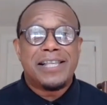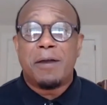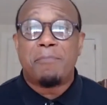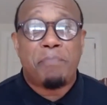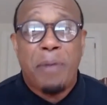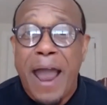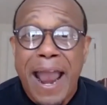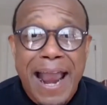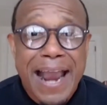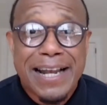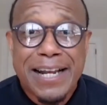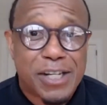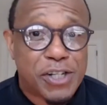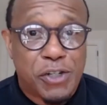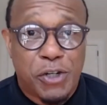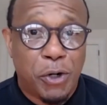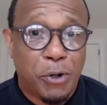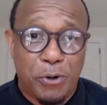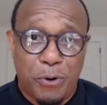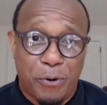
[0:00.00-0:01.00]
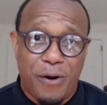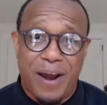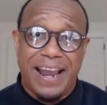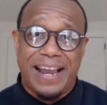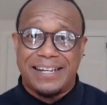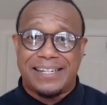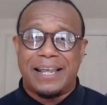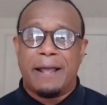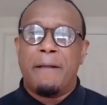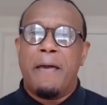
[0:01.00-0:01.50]
their pain is too
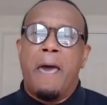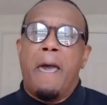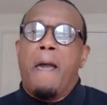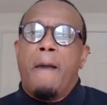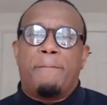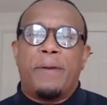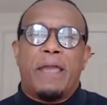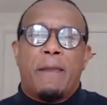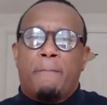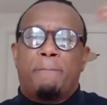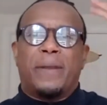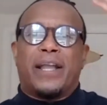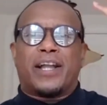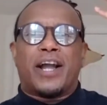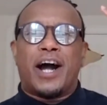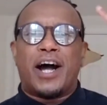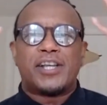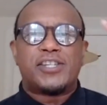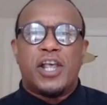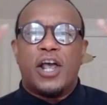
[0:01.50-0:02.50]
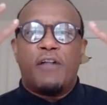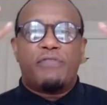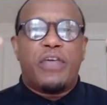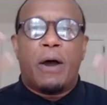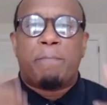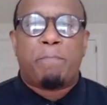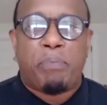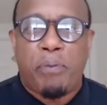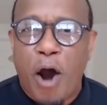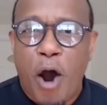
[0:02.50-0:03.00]
great, because
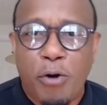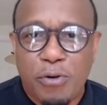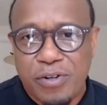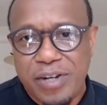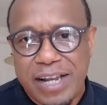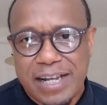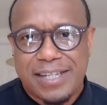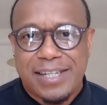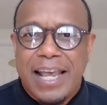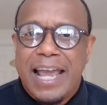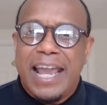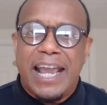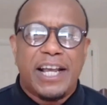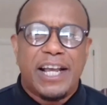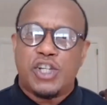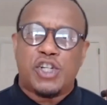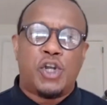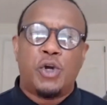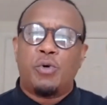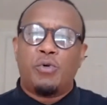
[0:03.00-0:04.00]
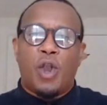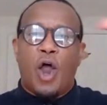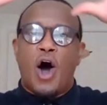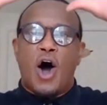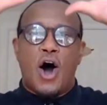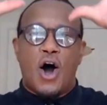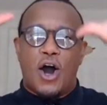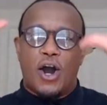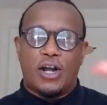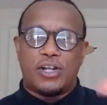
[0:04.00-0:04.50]
the brokenness is too
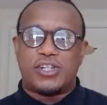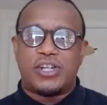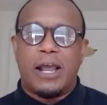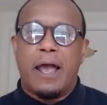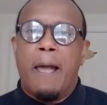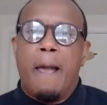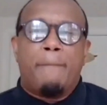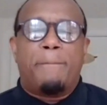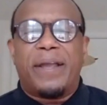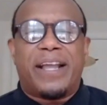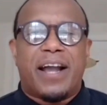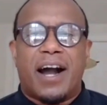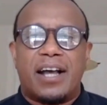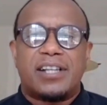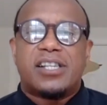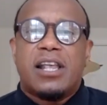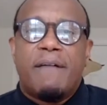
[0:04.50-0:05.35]
large, because